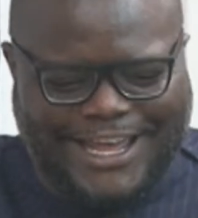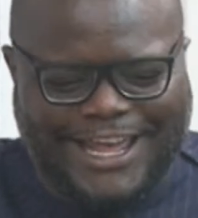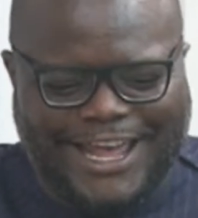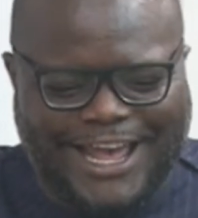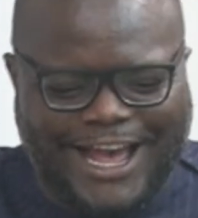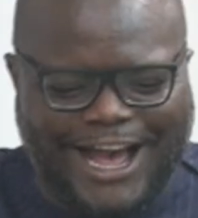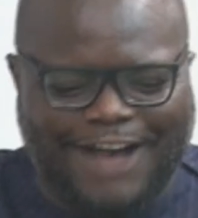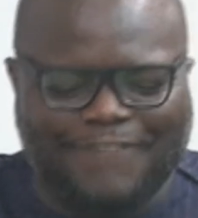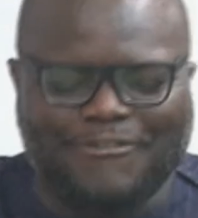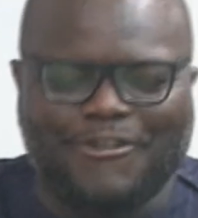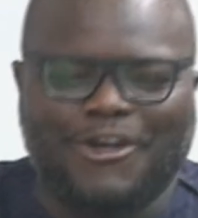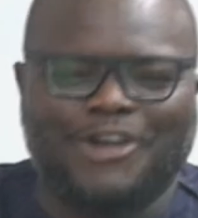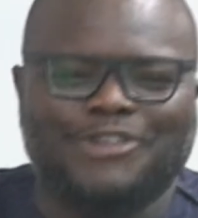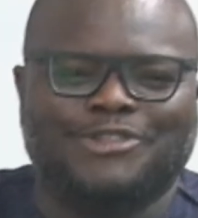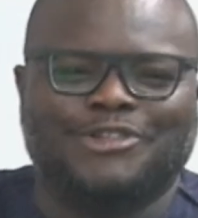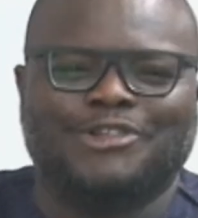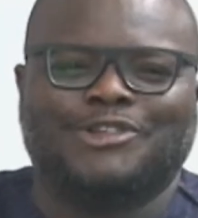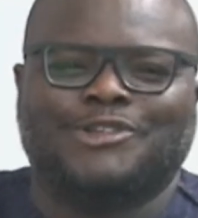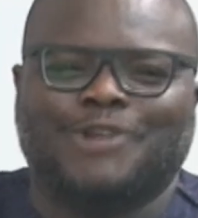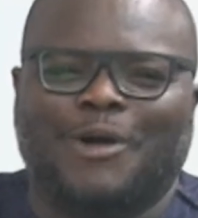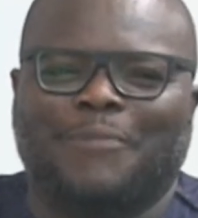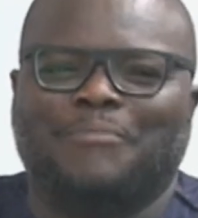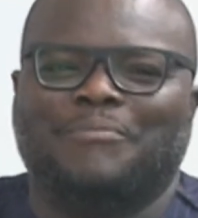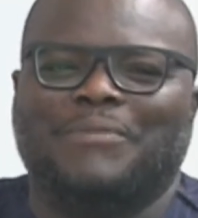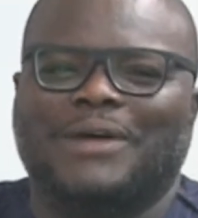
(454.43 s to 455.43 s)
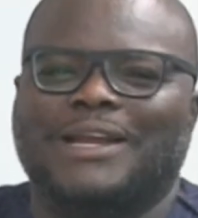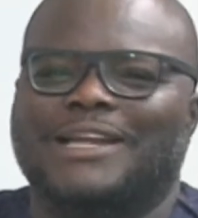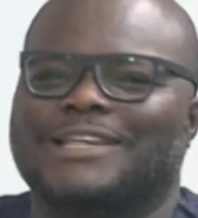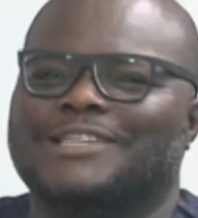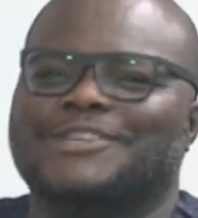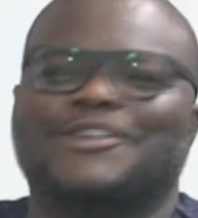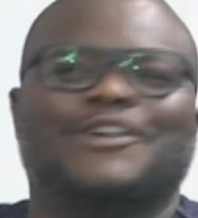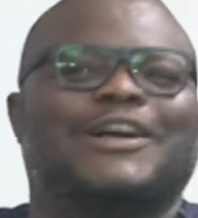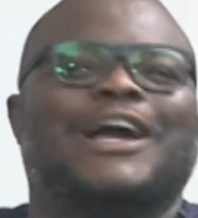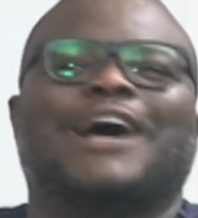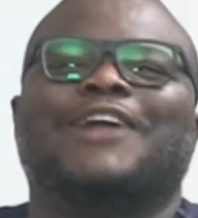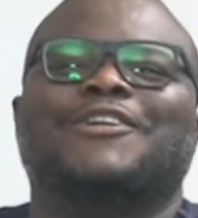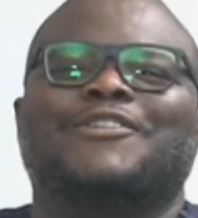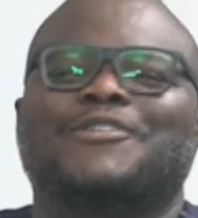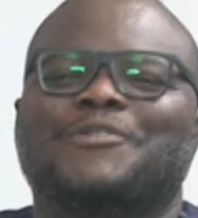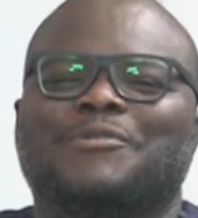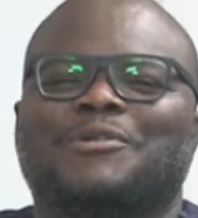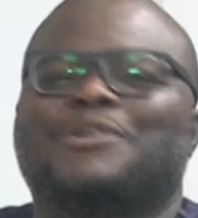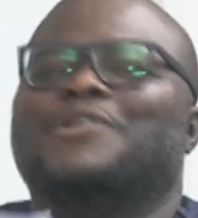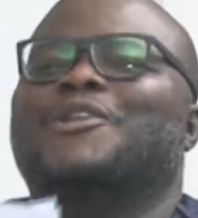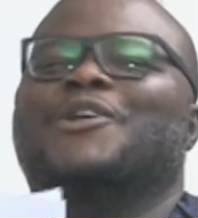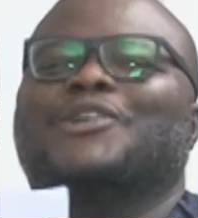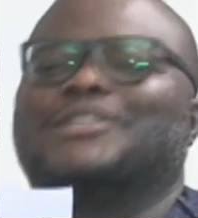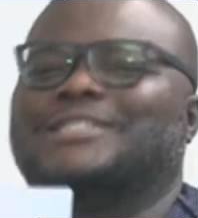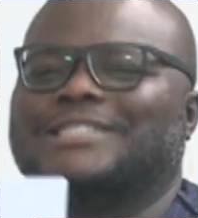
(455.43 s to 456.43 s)
I've gone to chop medicine. You can't do
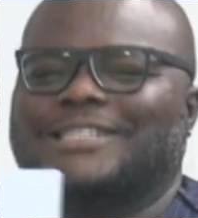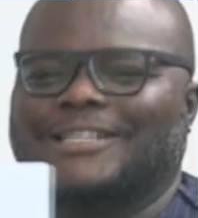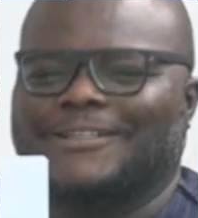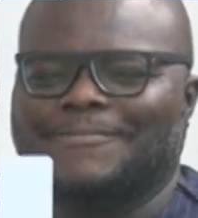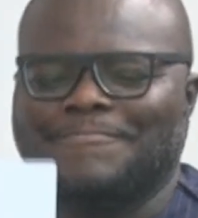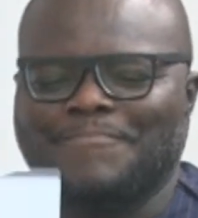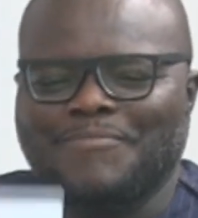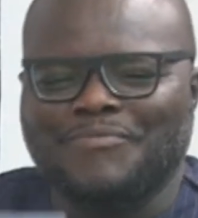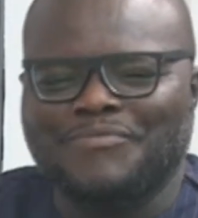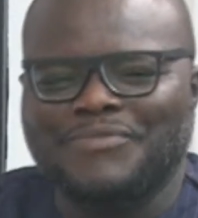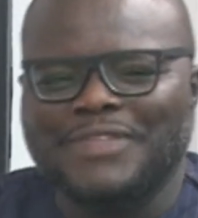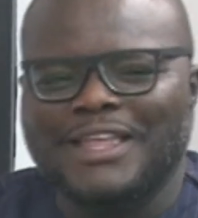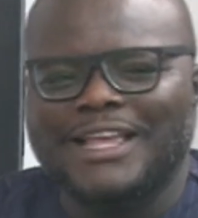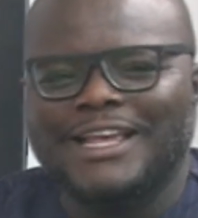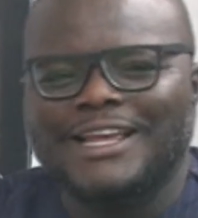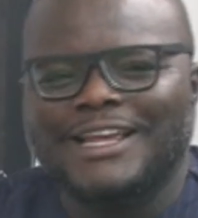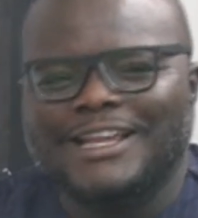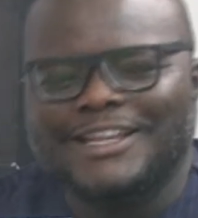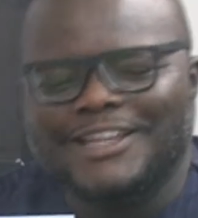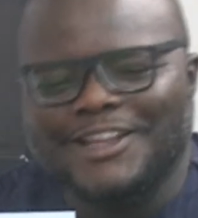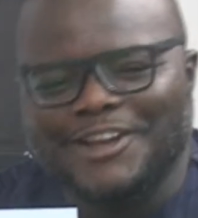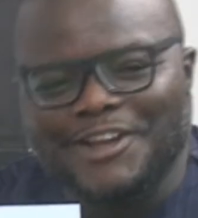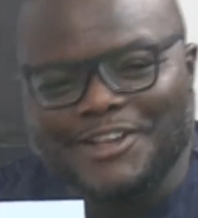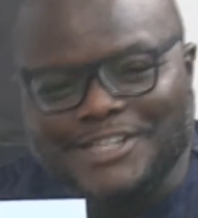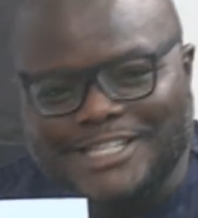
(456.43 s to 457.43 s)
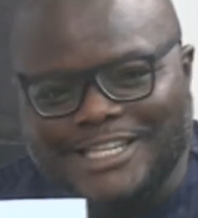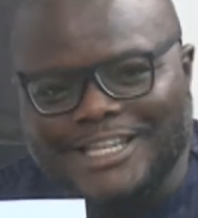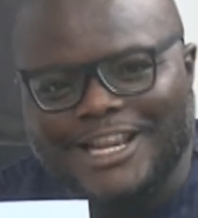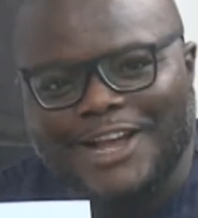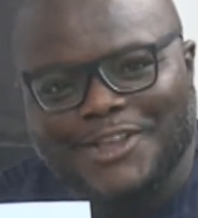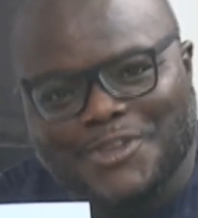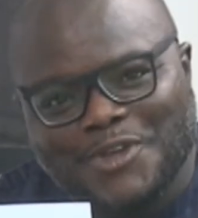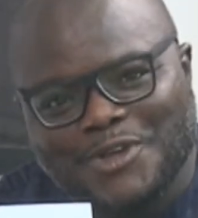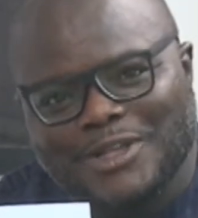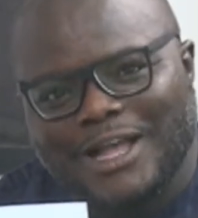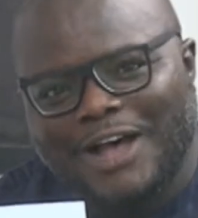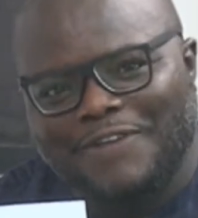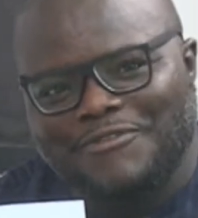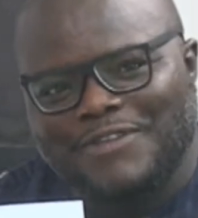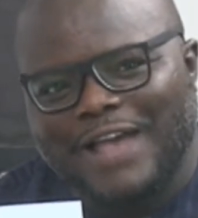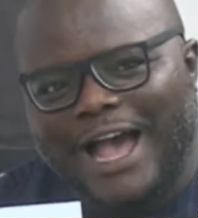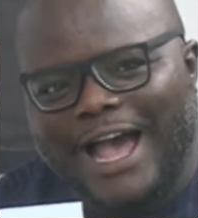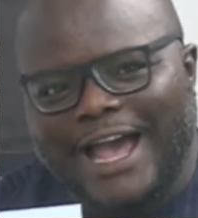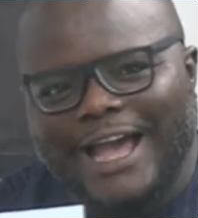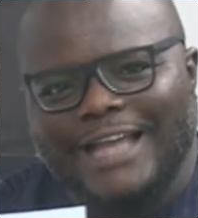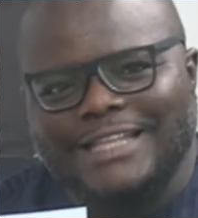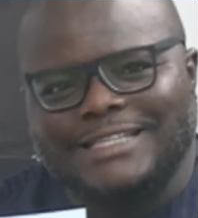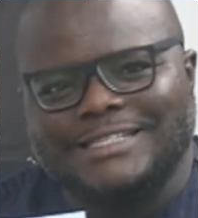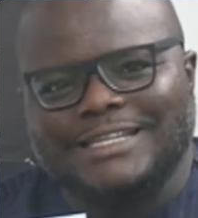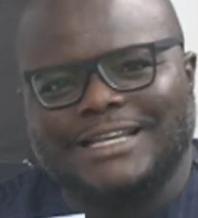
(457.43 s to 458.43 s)
me nothing. Did you see the toilet
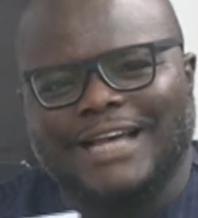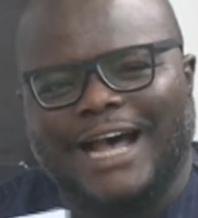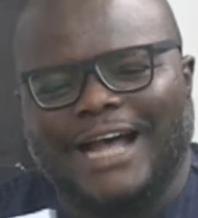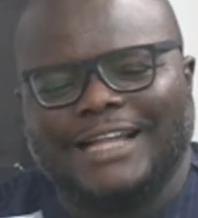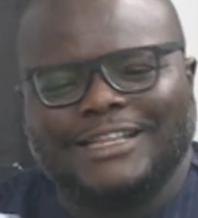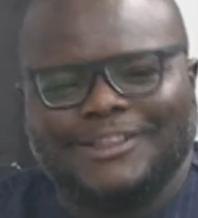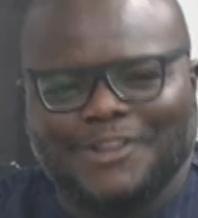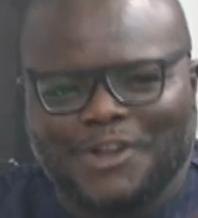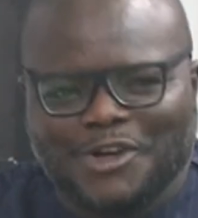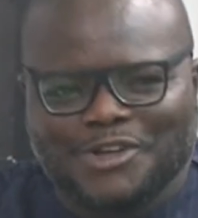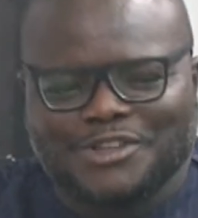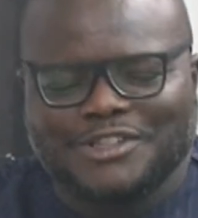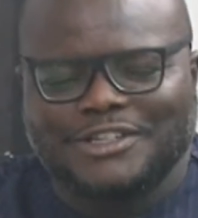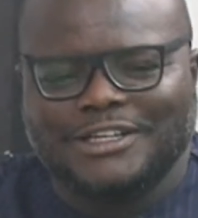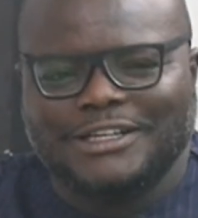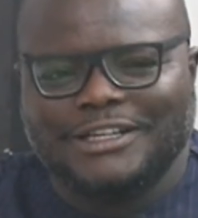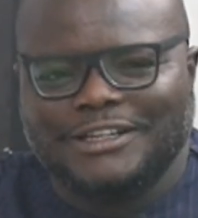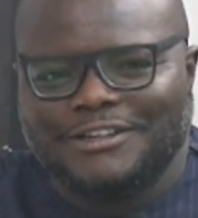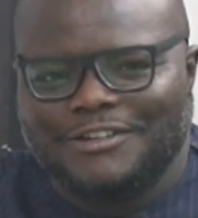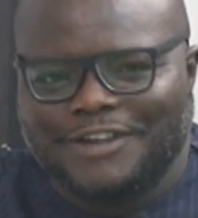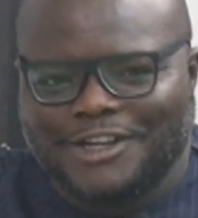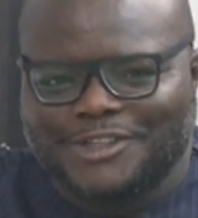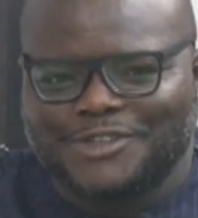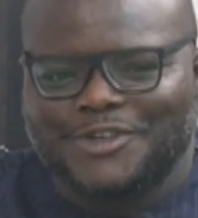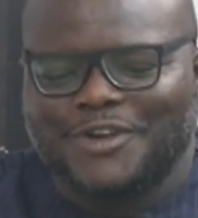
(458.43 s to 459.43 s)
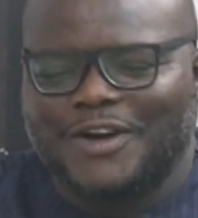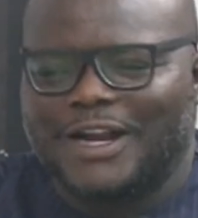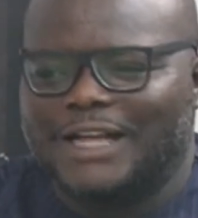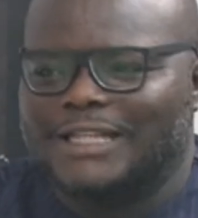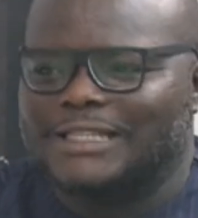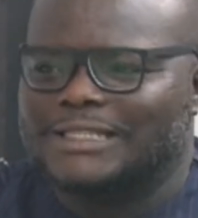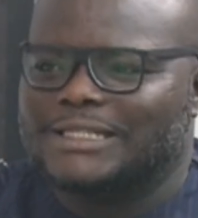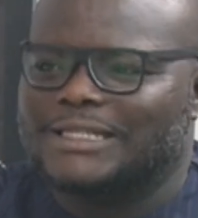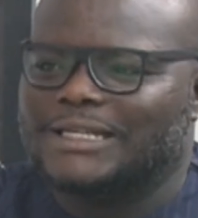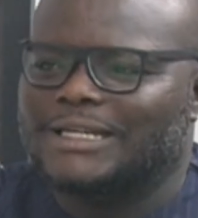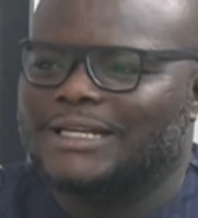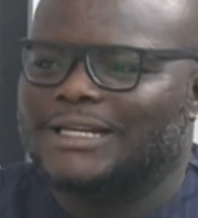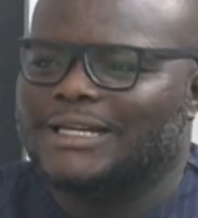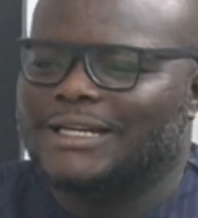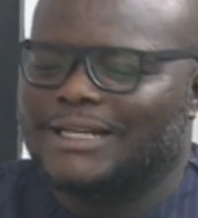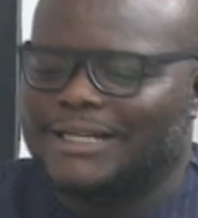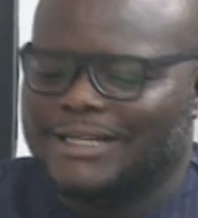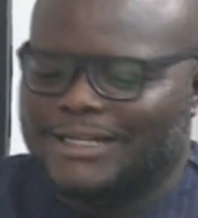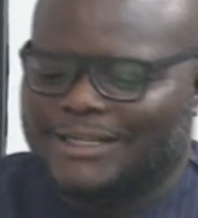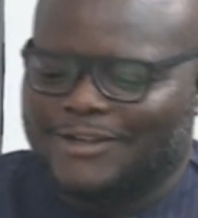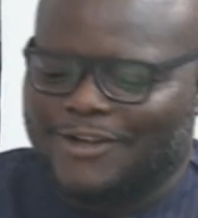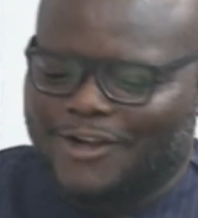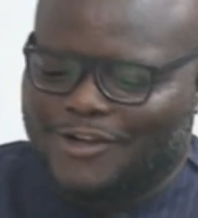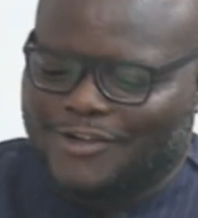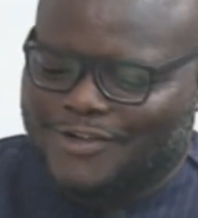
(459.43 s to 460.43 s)
I ate at luxury restaurant?
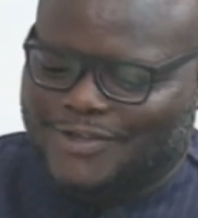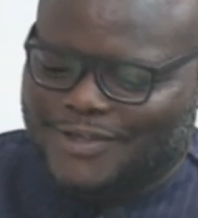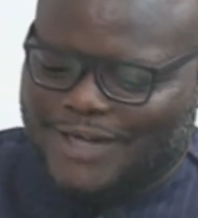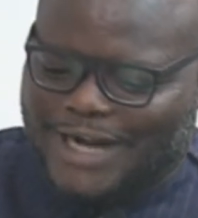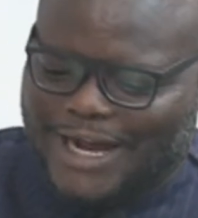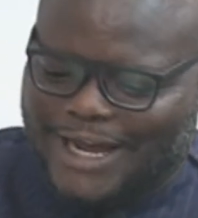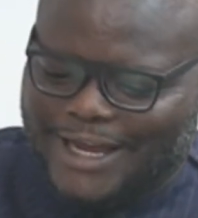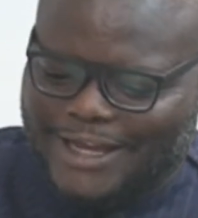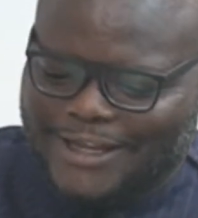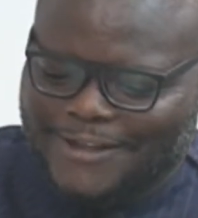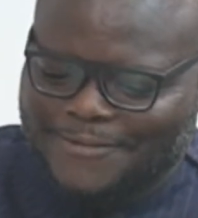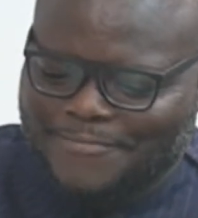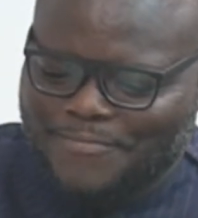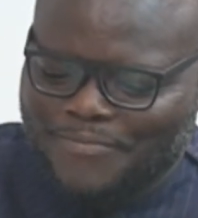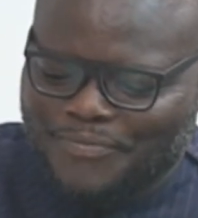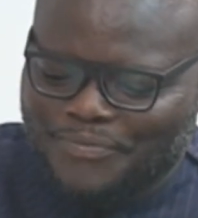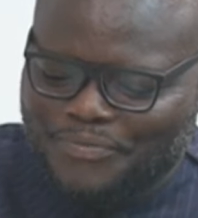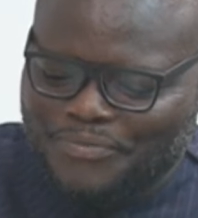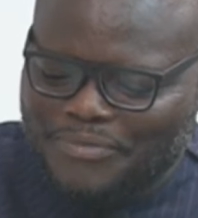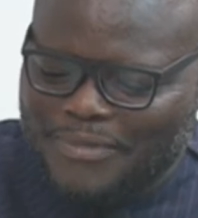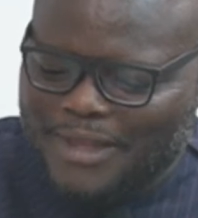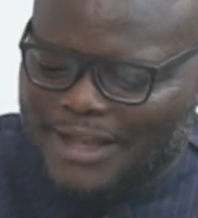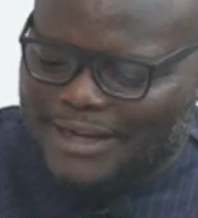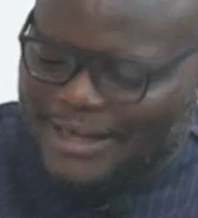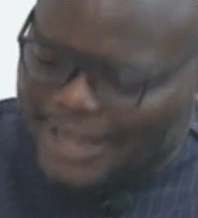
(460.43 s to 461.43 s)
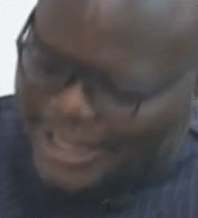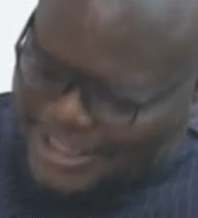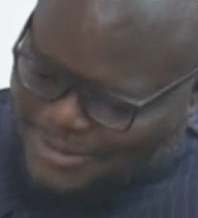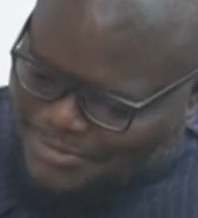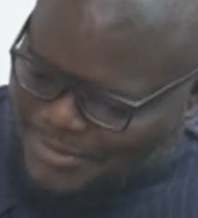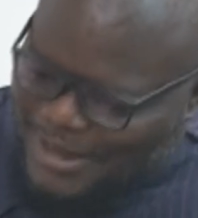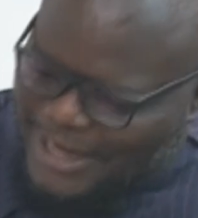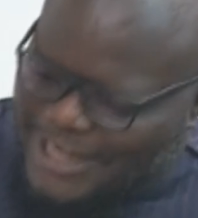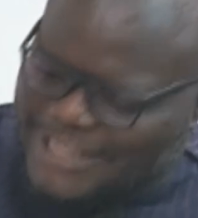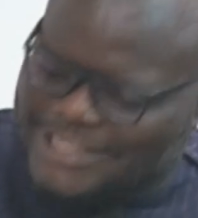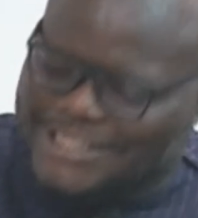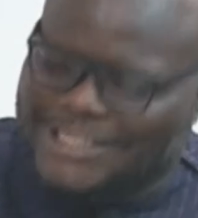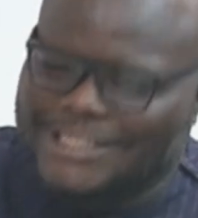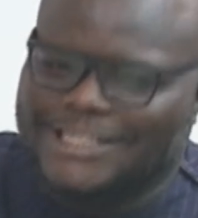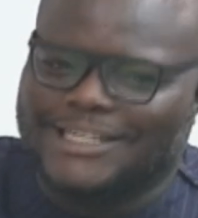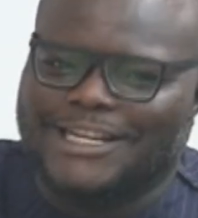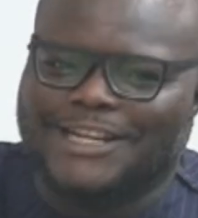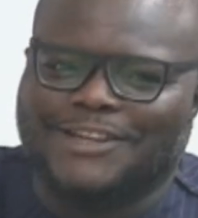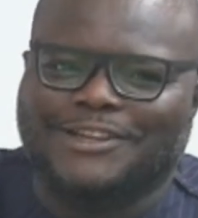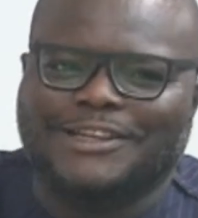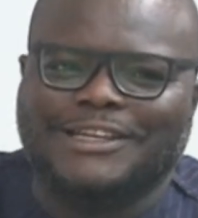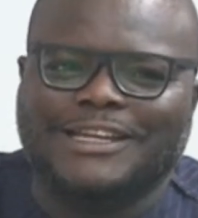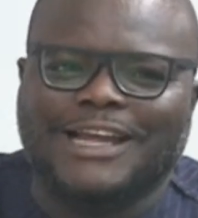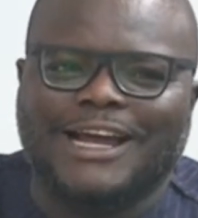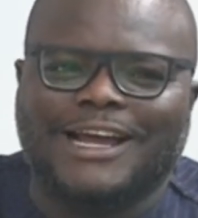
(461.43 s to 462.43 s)
Don't try. There's medicine
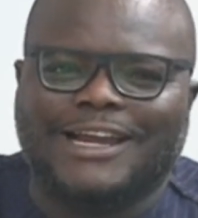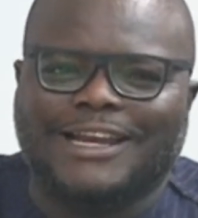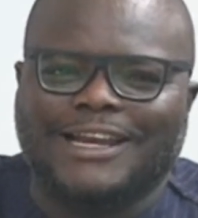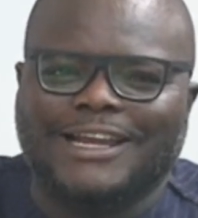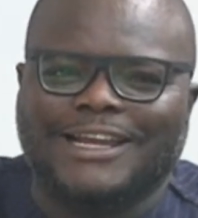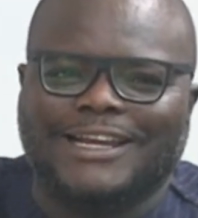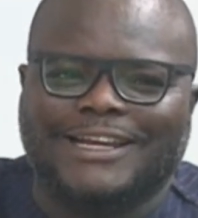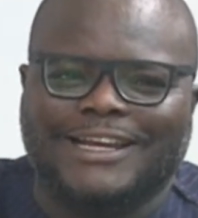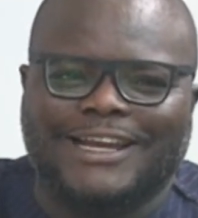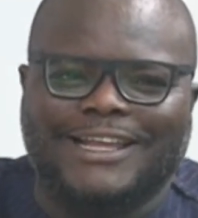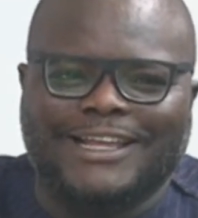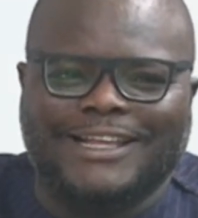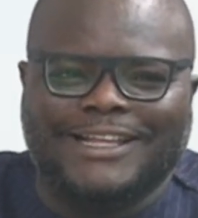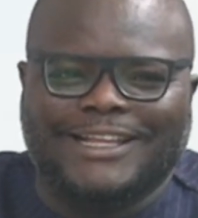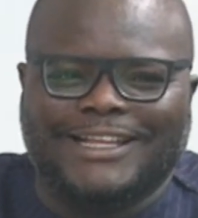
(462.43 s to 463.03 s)
in the green.